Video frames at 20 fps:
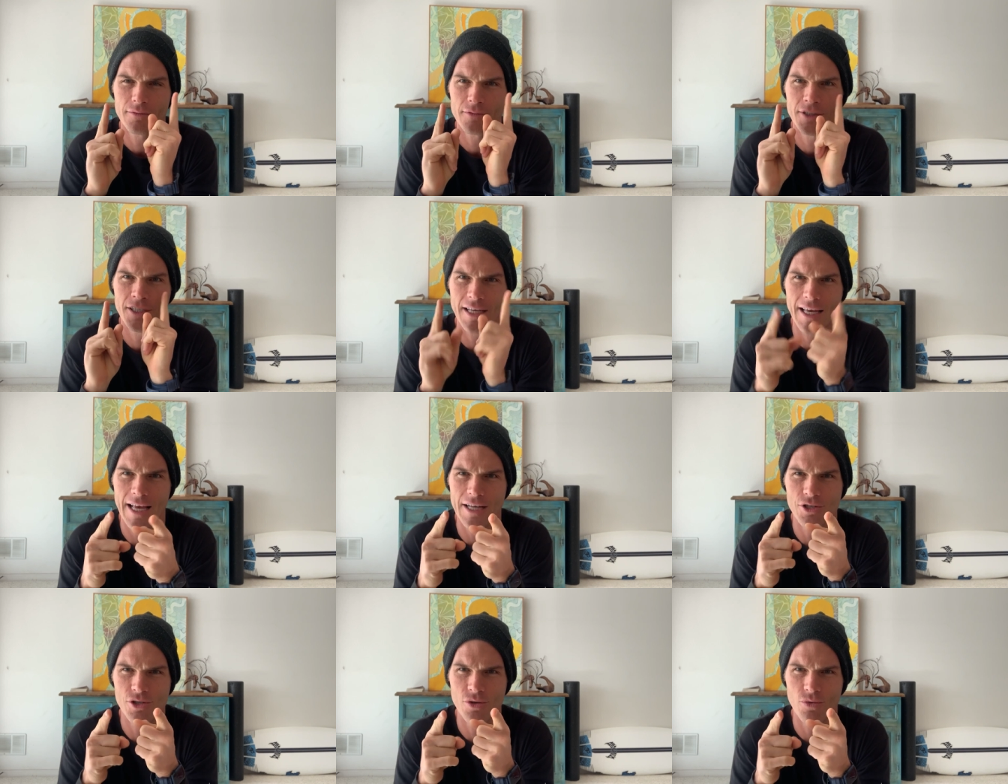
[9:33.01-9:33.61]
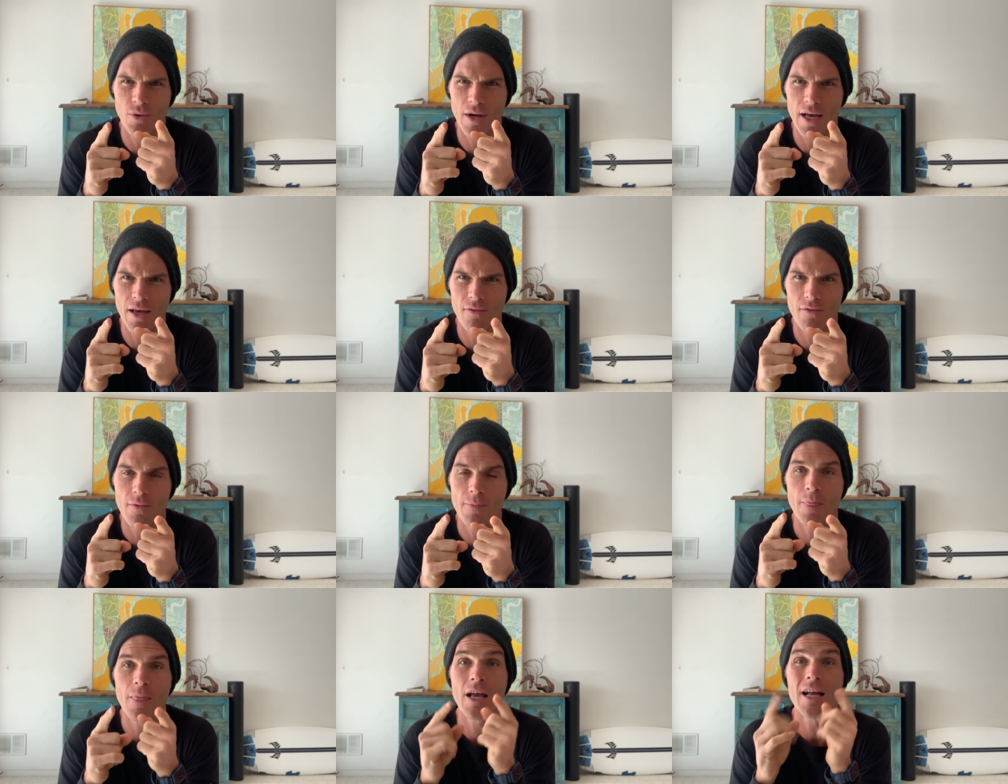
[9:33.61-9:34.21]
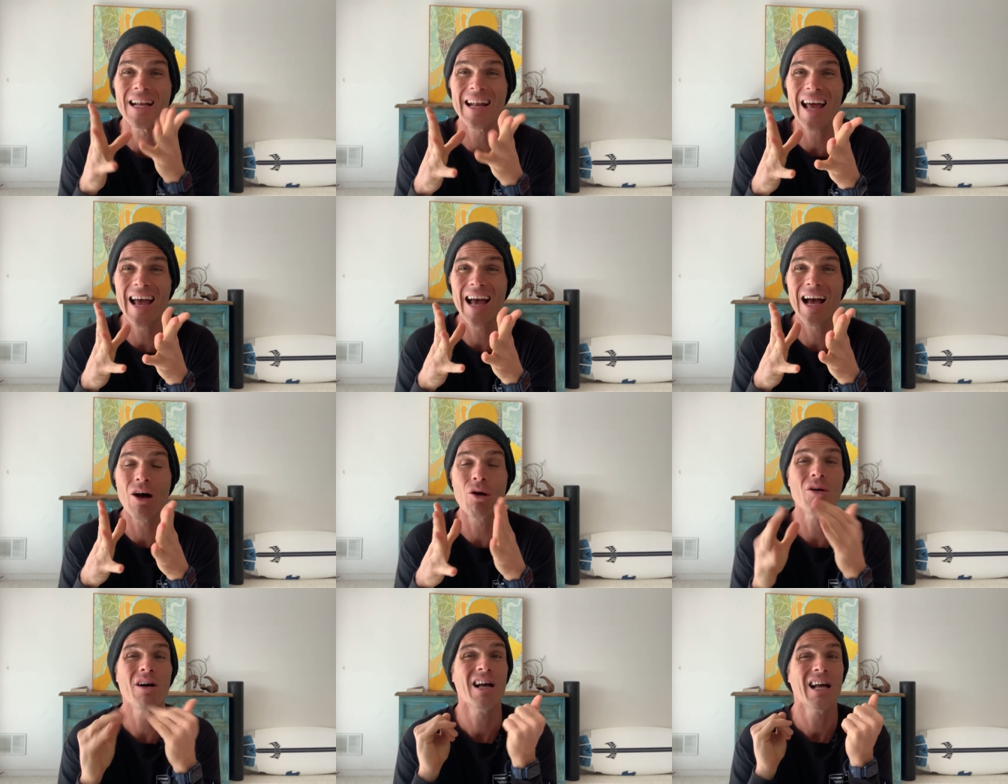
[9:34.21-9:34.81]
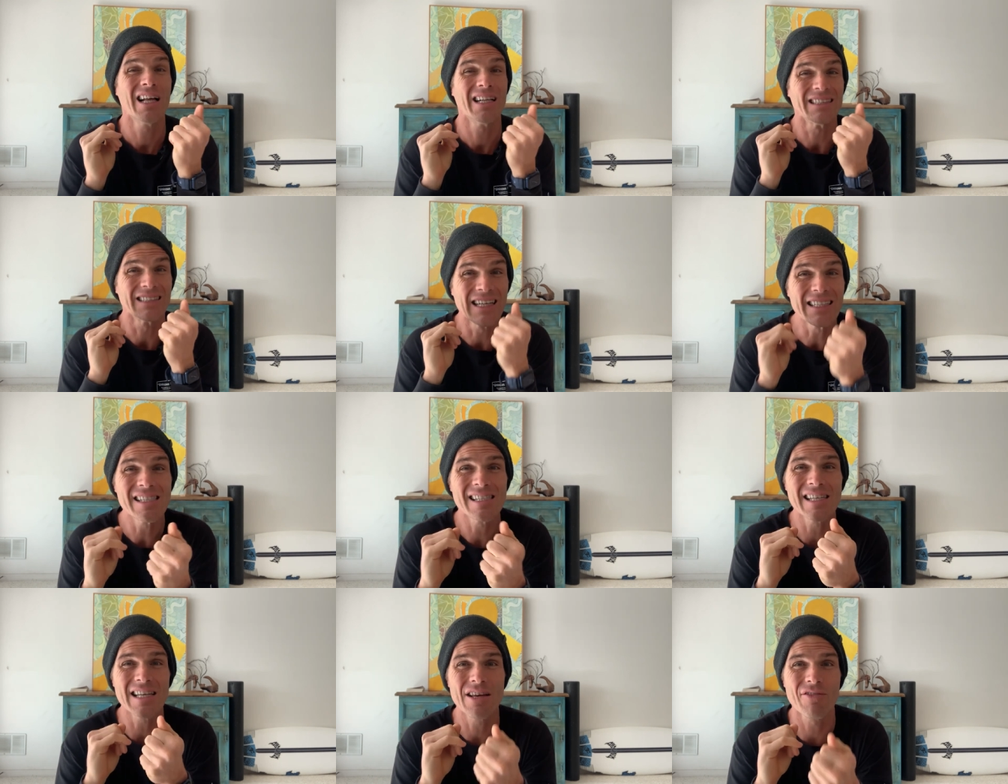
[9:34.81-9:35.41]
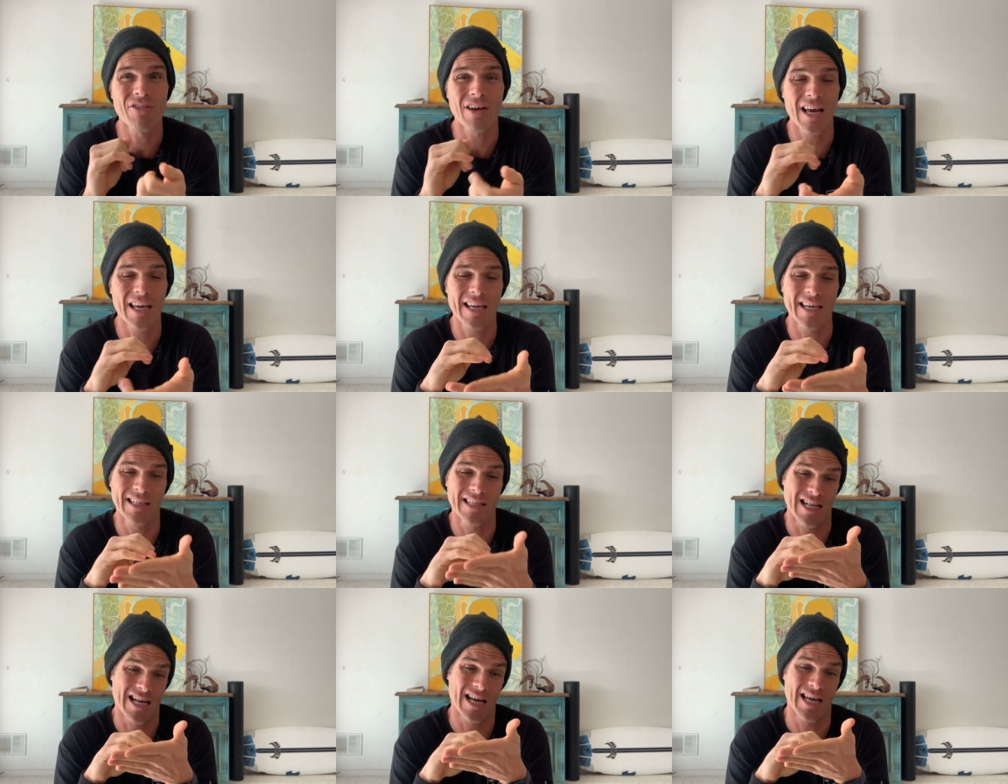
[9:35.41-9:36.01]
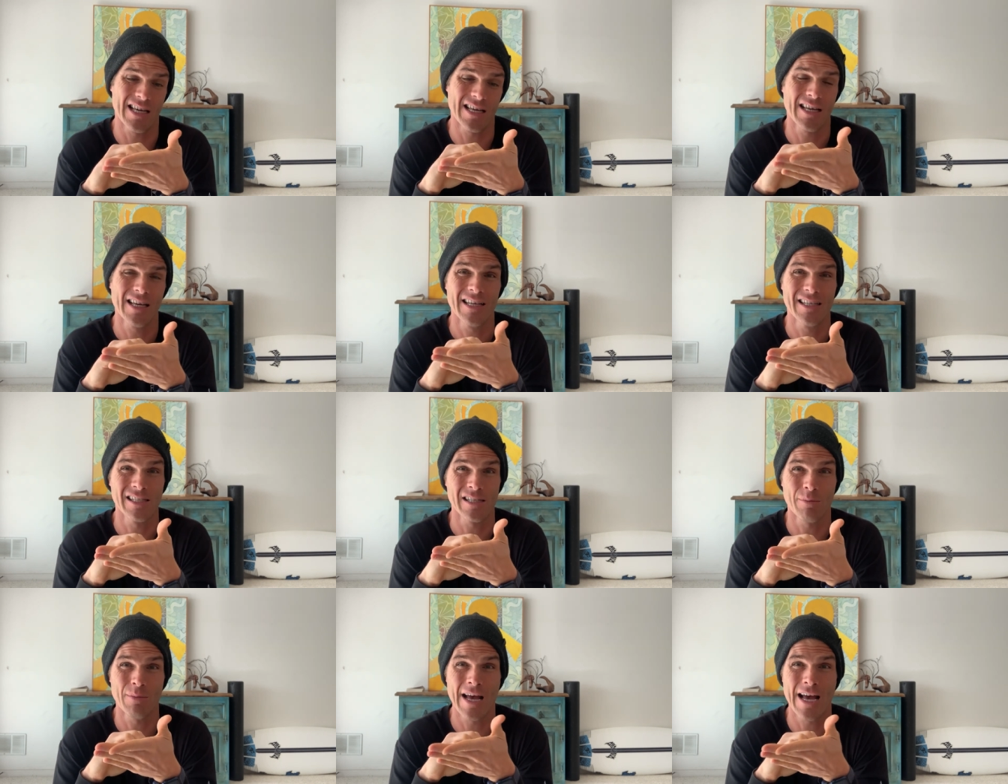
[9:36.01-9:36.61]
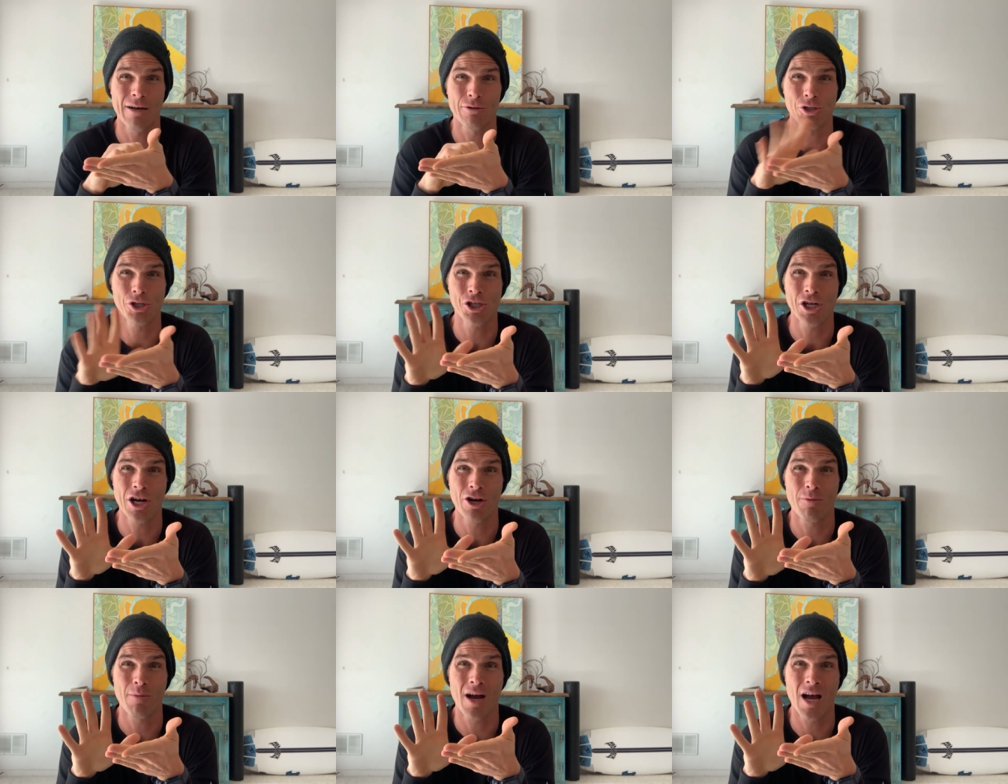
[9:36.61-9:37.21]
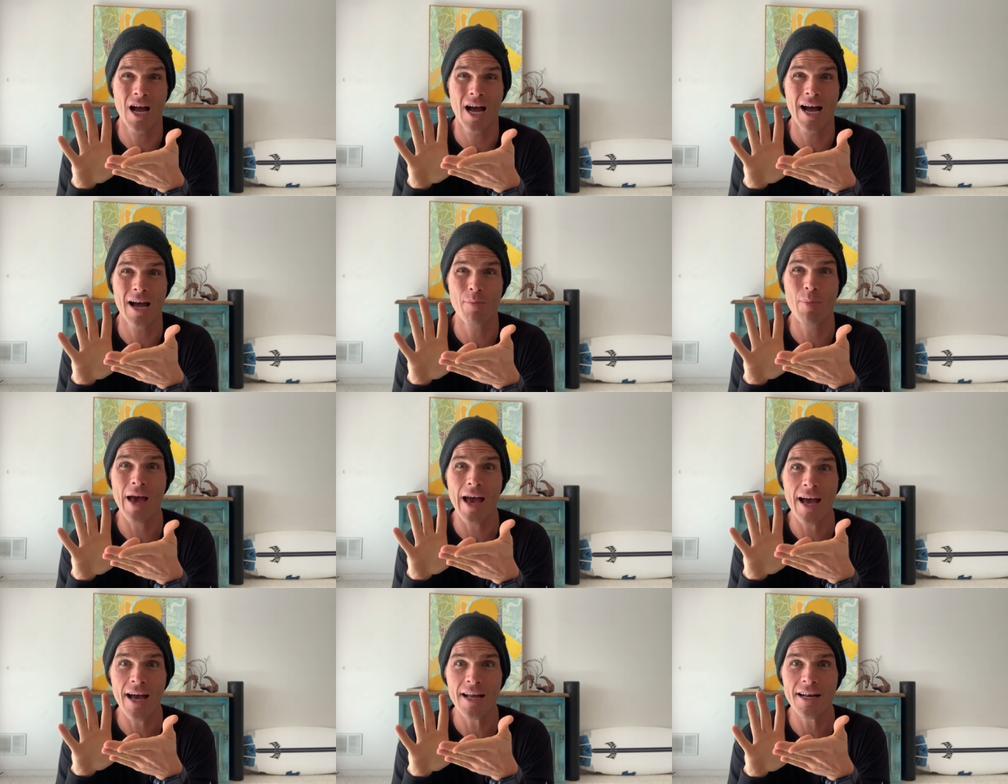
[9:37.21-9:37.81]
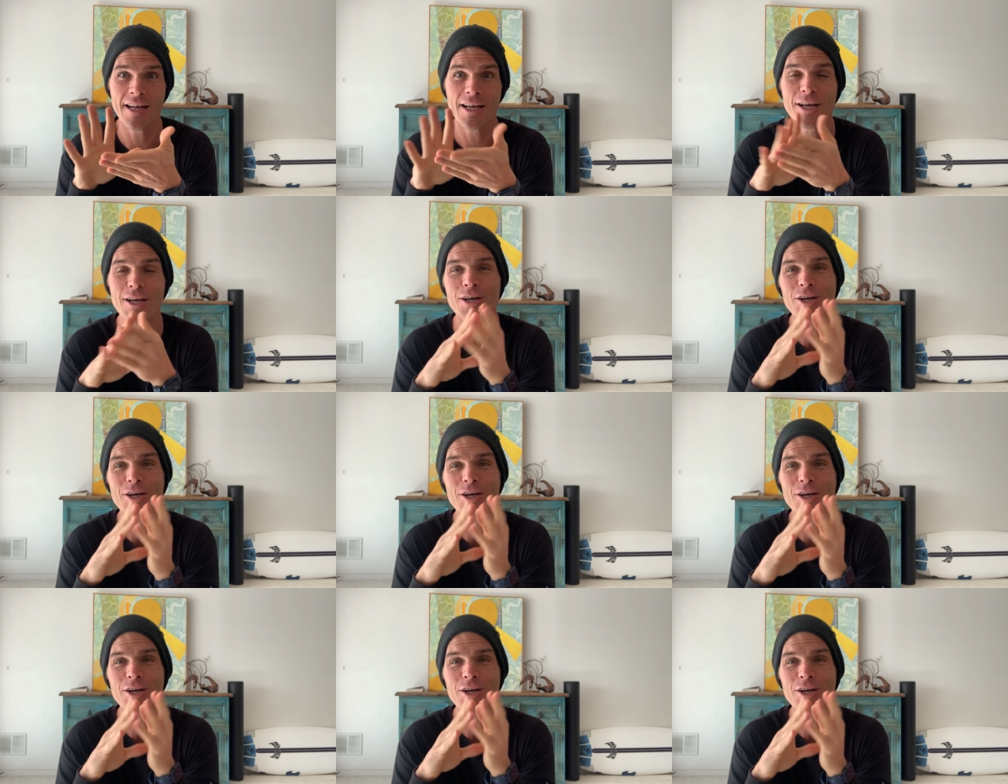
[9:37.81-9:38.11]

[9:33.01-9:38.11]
to catch the wave. Now, let's see if I can like somehow share my iPad